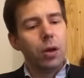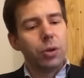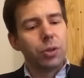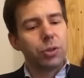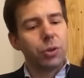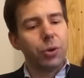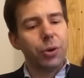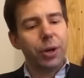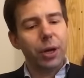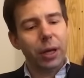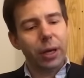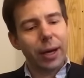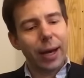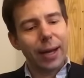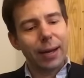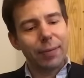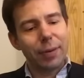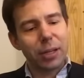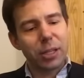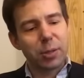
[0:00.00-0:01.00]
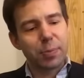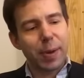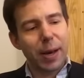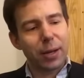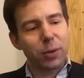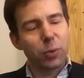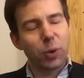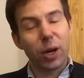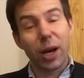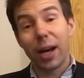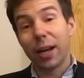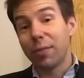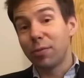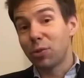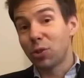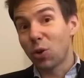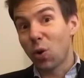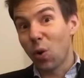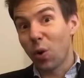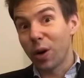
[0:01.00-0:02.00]
So you can kind of expect what kind of
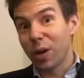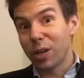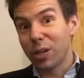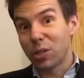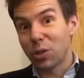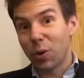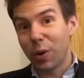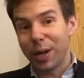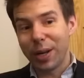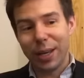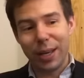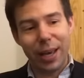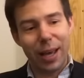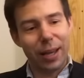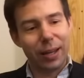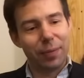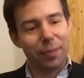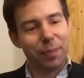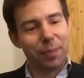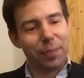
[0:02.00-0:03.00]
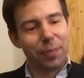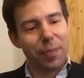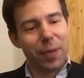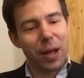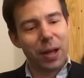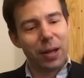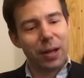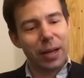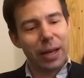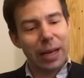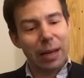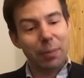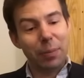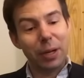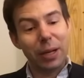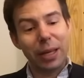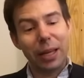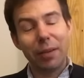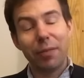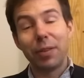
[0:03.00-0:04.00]
score it's going to get. I'm
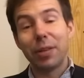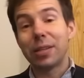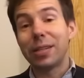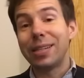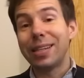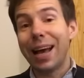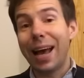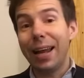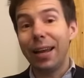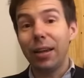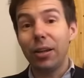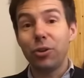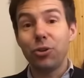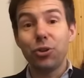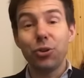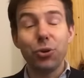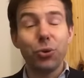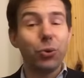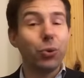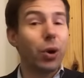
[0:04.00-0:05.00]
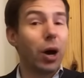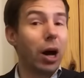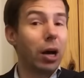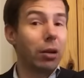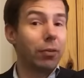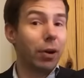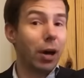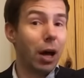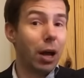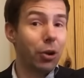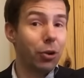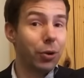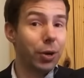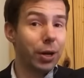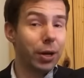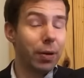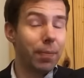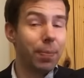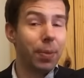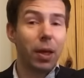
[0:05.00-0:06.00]
going to give this 92 out of
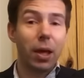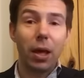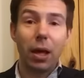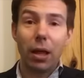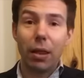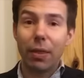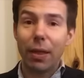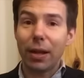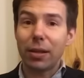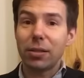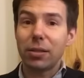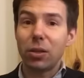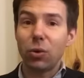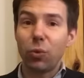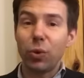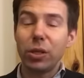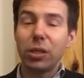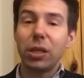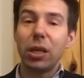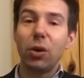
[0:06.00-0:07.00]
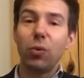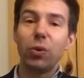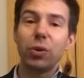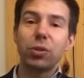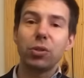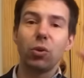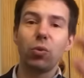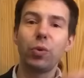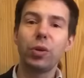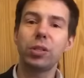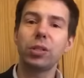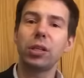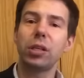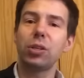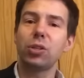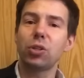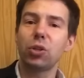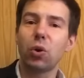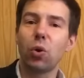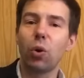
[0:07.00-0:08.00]
100. That's the Whiskey Whistle
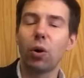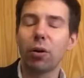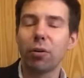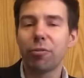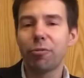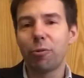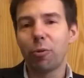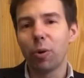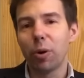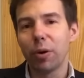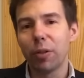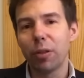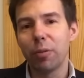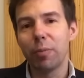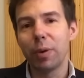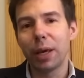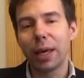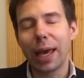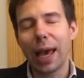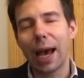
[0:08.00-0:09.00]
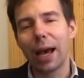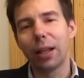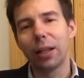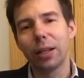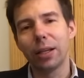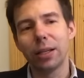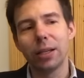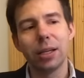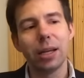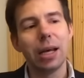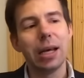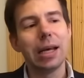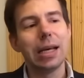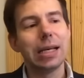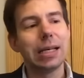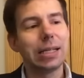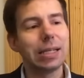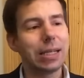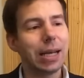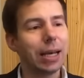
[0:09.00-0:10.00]
Whiskey score for the Macallan
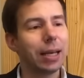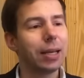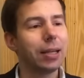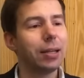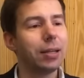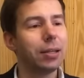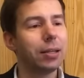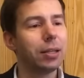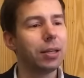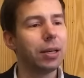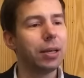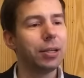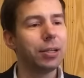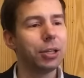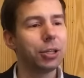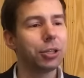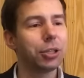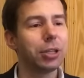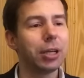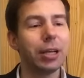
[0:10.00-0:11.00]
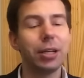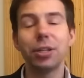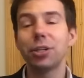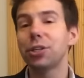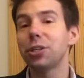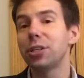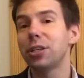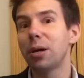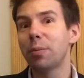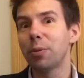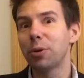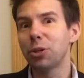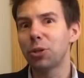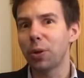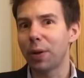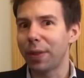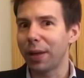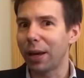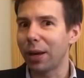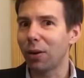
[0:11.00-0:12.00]
2nd edition. Edition number
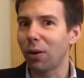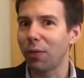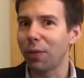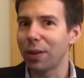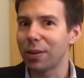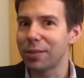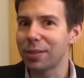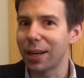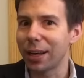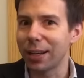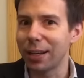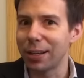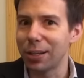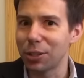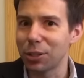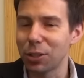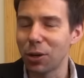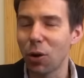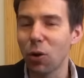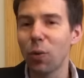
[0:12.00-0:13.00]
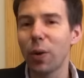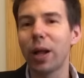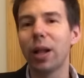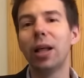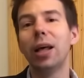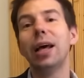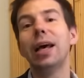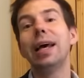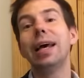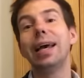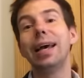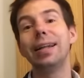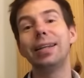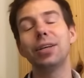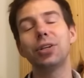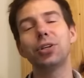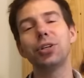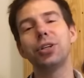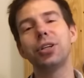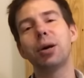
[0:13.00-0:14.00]
2, I think I called that 2nd edition. Oh well,
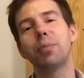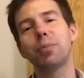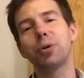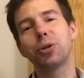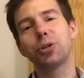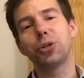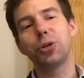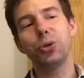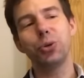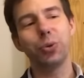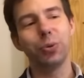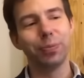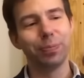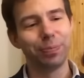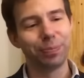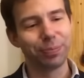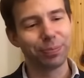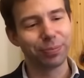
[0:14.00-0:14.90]
edition number 2.